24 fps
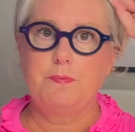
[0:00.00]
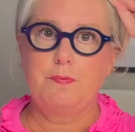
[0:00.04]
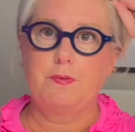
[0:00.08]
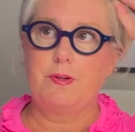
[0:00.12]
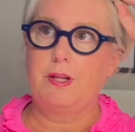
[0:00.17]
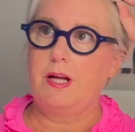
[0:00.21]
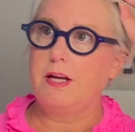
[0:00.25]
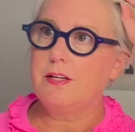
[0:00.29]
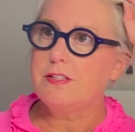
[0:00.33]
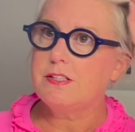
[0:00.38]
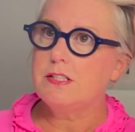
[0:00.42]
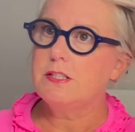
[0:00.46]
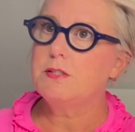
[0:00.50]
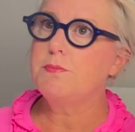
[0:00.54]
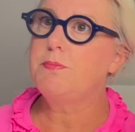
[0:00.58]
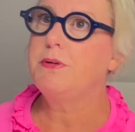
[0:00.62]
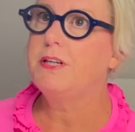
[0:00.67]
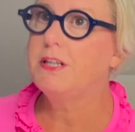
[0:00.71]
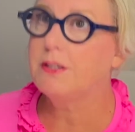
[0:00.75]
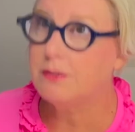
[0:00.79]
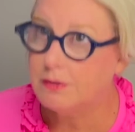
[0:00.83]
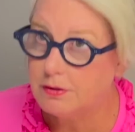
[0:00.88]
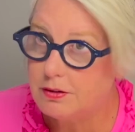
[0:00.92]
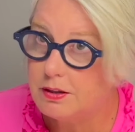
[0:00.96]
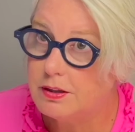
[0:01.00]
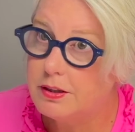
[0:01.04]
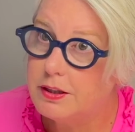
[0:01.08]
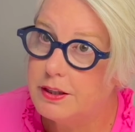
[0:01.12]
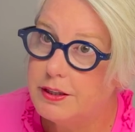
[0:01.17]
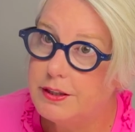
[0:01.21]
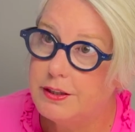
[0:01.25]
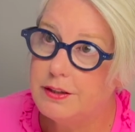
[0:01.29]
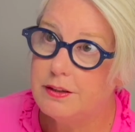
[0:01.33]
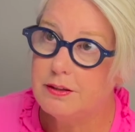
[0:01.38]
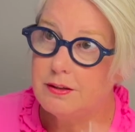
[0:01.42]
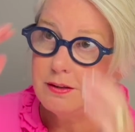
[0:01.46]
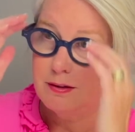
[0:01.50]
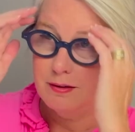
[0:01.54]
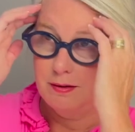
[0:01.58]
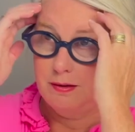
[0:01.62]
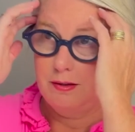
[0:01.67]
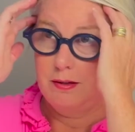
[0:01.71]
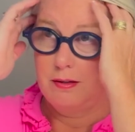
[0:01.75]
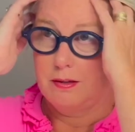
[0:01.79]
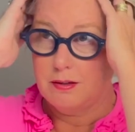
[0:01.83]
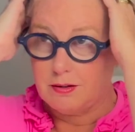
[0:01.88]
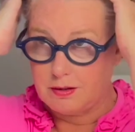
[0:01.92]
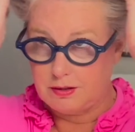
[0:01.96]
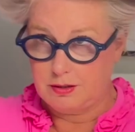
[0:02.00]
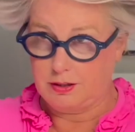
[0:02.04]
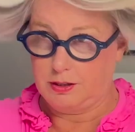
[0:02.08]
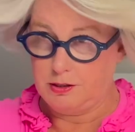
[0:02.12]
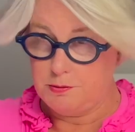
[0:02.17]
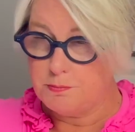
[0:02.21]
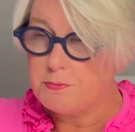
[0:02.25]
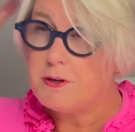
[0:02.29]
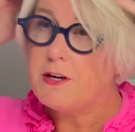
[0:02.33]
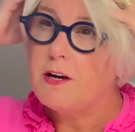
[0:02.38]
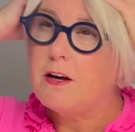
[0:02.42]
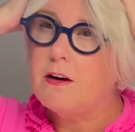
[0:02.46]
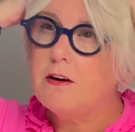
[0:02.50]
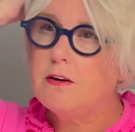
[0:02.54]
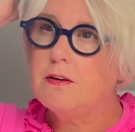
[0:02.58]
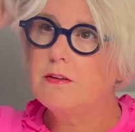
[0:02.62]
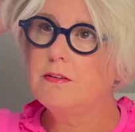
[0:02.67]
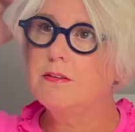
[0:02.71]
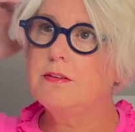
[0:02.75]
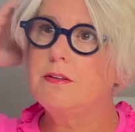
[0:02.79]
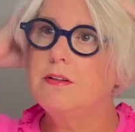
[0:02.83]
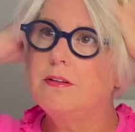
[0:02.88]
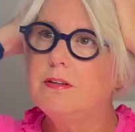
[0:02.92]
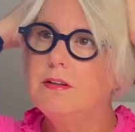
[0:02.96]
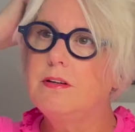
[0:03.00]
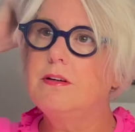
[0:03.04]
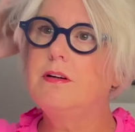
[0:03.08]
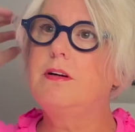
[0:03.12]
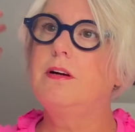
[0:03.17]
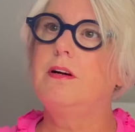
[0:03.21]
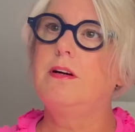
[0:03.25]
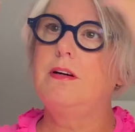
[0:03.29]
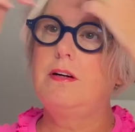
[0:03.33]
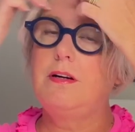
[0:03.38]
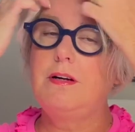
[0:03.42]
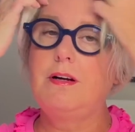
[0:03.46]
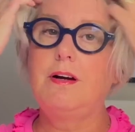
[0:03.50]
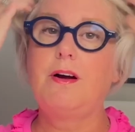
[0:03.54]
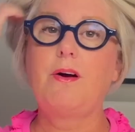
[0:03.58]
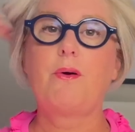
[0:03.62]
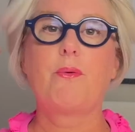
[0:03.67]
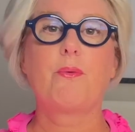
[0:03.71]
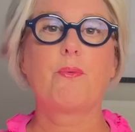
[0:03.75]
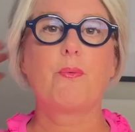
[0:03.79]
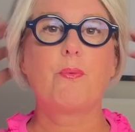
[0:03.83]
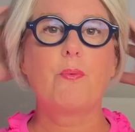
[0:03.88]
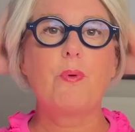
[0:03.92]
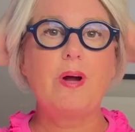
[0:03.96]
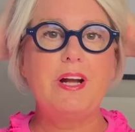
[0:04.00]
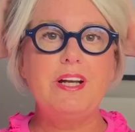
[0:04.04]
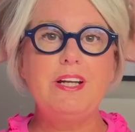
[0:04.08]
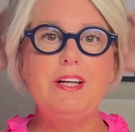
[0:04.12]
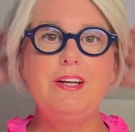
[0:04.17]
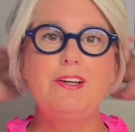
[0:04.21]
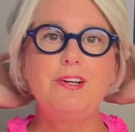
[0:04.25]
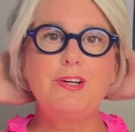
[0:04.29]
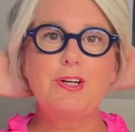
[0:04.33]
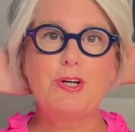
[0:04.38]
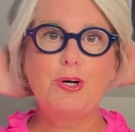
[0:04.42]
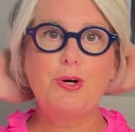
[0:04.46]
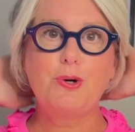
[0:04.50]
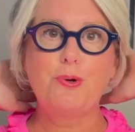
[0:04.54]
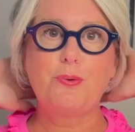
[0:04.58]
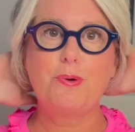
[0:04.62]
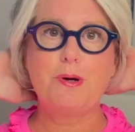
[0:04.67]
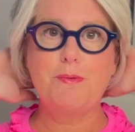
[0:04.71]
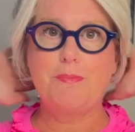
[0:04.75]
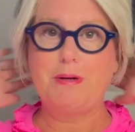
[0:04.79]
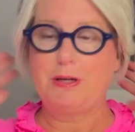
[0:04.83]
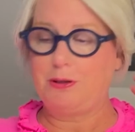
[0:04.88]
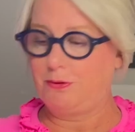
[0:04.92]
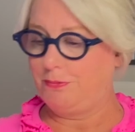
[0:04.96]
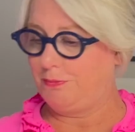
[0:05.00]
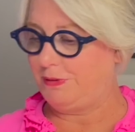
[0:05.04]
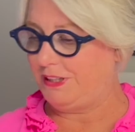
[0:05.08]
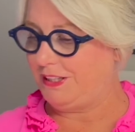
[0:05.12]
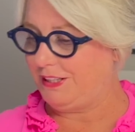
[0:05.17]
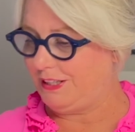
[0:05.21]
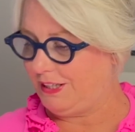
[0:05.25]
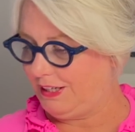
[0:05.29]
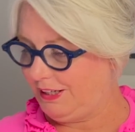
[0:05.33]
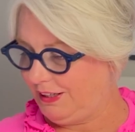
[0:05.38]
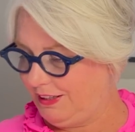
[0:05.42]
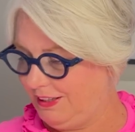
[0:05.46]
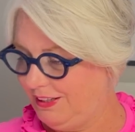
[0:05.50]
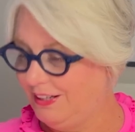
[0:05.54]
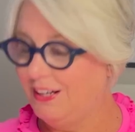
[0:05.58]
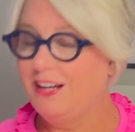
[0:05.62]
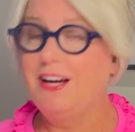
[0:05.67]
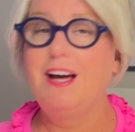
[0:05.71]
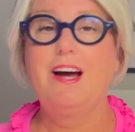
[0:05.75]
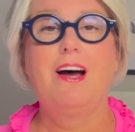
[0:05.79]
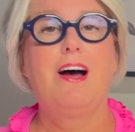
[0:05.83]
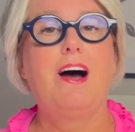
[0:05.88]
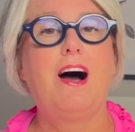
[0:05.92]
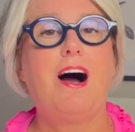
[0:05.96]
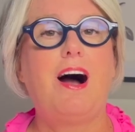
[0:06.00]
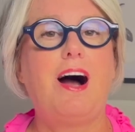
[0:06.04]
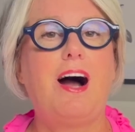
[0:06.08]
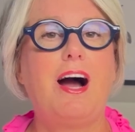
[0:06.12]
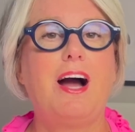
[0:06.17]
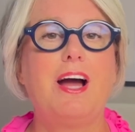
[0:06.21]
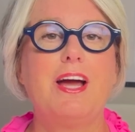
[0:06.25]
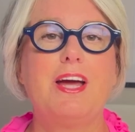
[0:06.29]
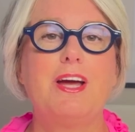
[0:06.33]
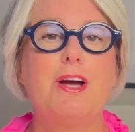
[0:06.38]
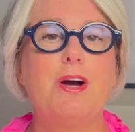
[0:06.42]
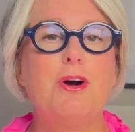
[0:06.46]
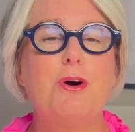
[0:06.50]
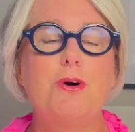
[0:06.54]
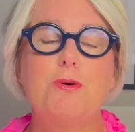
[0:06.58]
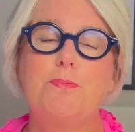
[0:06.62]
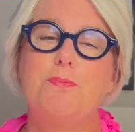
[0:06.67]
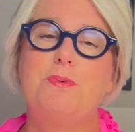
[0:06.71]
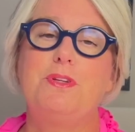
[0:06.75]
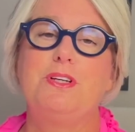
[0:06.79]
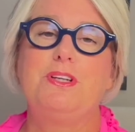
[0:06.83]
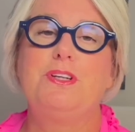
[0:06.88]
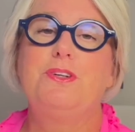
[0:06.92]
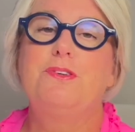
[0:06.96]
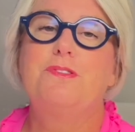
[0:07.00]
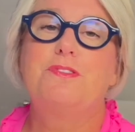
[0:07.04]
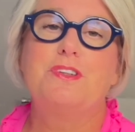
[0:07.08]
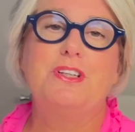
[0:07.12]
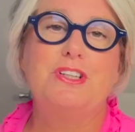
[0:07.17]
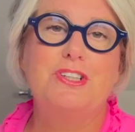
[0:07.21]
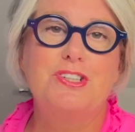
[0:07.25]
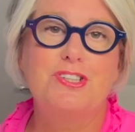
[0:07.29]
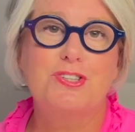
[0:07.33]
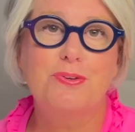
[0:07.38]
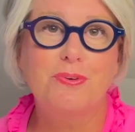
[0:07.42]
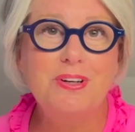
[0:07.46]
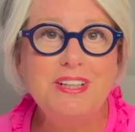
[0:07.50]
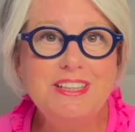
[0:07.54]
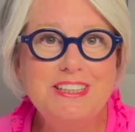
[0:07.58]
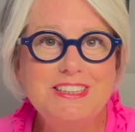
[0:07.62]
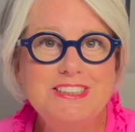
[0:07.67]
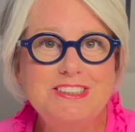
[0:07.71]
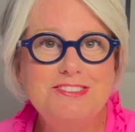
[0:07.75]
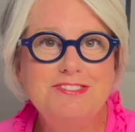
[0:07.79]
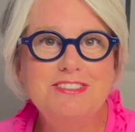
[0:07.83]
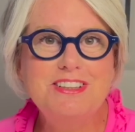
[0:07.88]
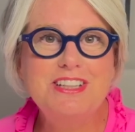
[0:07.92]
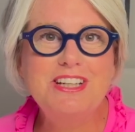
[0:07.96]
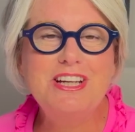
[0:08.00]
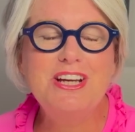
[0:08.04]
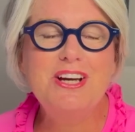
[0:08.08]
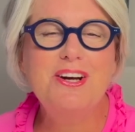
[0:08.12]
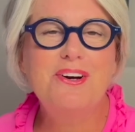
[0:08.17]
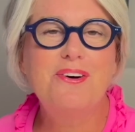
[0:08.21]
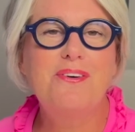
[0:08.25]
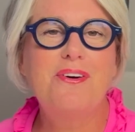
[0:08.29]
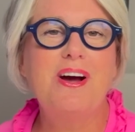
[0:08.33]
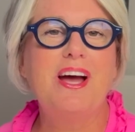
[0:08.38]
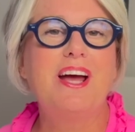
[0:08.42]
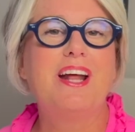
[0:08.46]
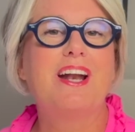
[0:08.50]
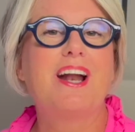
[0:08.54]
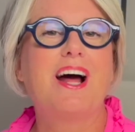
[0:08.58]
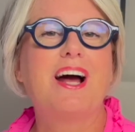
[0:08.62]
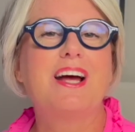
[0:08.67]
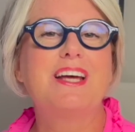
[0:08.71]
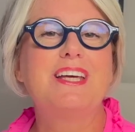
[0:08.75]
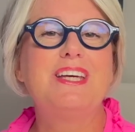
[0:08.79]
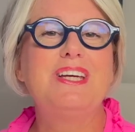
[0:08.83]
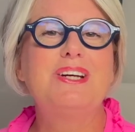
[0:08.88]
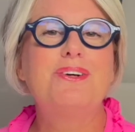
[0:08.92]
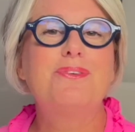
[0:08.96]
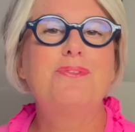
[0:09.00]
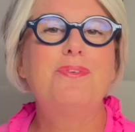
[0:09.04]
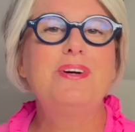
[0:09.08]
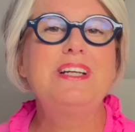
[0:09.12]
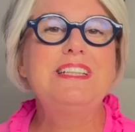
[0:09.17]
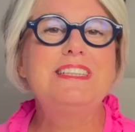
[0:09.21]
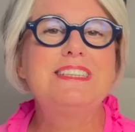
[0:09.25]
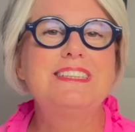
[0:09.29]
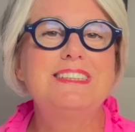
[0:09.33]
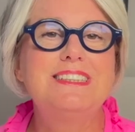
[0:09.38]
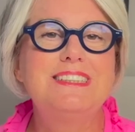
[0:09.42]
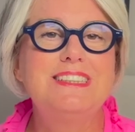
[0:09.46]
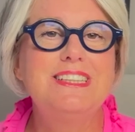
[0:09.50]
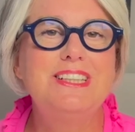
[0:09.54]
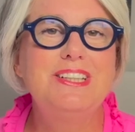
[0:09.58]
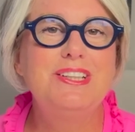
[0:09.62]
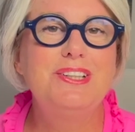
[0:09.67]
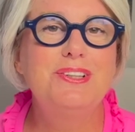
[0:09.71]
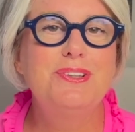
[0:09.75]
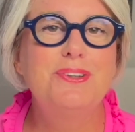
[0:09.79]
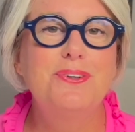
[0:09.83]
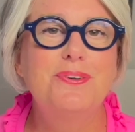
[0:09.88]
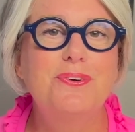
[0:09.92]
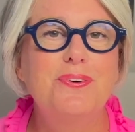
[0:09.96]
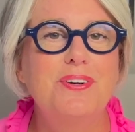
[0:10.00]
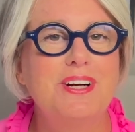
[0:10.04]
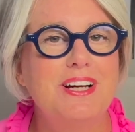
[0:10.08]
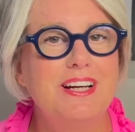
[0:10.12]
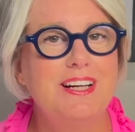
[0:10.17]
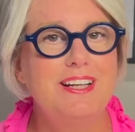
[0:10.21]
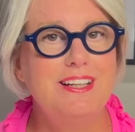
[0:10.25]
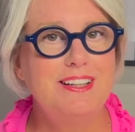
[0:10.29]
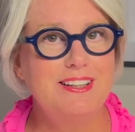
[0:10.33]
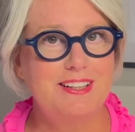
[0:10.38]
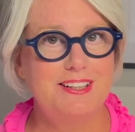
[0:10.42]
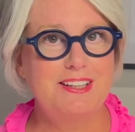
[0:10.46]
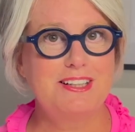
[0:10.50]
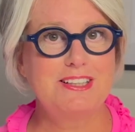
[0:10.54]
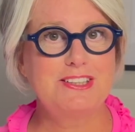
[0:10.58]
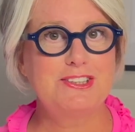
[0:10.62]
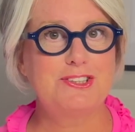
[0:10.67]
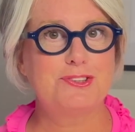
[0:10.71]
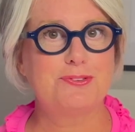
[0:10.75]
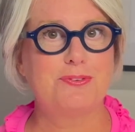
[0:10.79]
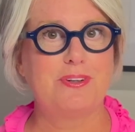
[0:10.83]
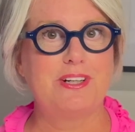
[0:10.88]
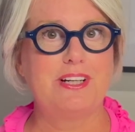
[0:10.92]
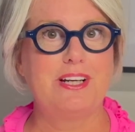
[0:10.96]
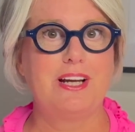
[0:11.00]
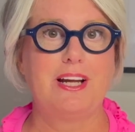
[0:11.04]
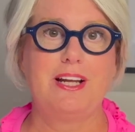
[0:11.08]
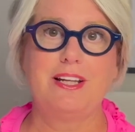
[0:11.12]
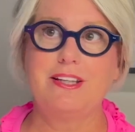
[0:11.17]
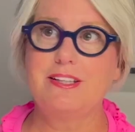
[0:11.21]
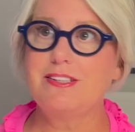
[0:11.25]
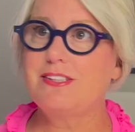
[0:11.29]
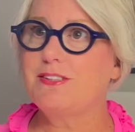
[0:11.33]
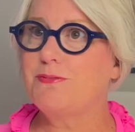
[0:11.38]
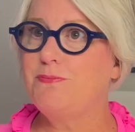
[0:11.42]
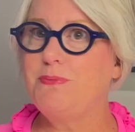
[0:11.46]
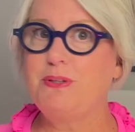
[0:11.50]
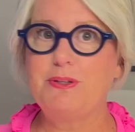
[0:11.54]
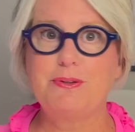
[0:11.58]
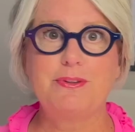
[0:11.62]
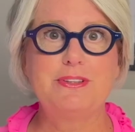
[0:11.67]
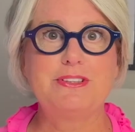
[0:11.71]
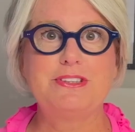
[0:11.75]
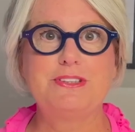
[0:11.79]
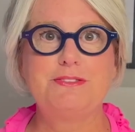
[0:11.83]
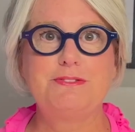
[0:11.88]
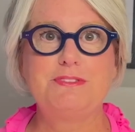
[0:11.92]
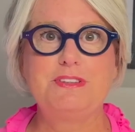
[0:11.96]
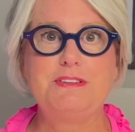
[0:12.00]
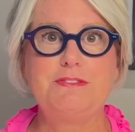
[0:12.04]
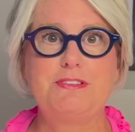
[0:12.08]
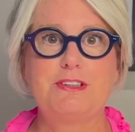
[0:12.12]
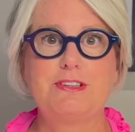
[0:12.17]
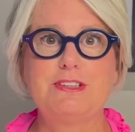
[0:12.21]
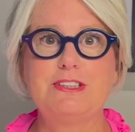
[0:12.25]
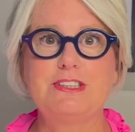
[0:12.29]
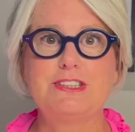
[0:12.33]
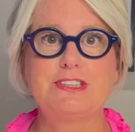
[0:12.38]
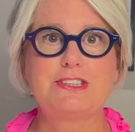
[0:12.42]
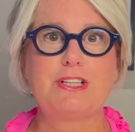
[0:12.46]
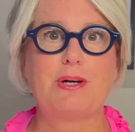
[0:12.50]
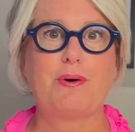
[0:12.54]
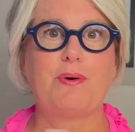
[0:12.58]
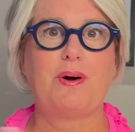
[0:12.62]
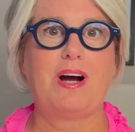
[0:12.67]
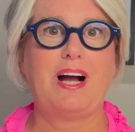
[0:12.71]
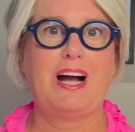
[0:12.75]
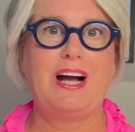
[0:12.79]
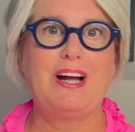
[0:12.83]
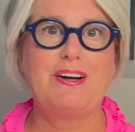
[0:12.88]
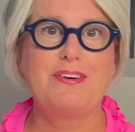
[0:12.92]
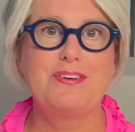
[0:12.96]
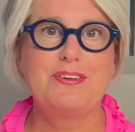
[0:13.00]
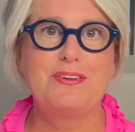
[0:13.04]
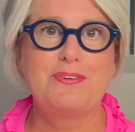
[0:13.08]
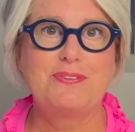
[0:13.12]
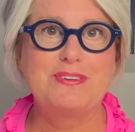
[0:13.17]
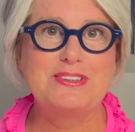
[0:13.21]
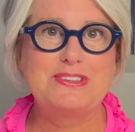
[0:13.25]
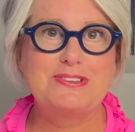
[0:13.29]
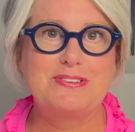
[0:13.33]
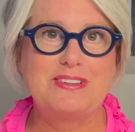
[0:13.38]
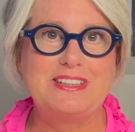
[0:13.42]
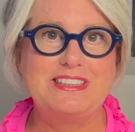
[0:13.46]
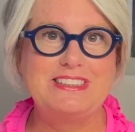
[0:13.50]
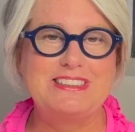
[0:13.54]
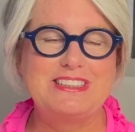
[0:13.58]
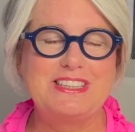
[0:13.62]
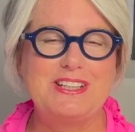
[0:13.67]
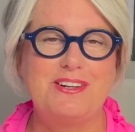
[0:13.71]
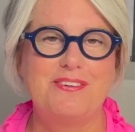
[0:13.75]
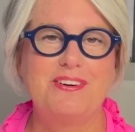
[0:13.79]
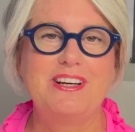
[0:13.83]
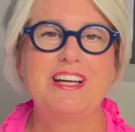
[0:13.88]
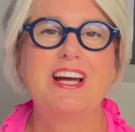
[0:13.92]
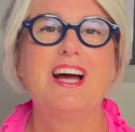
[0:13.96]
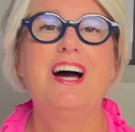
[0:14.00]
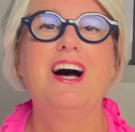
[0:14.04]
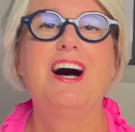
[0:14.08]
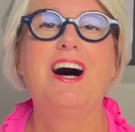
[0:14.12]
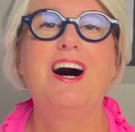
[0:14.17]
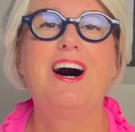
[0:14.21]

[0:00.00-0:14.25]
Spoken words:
Glasses back on, clip out, ready to go about my day. I hope that you've enjoyed this video, and I can't wait to see you in the next one. This mirror is in reverse, so I don't know which way it's going.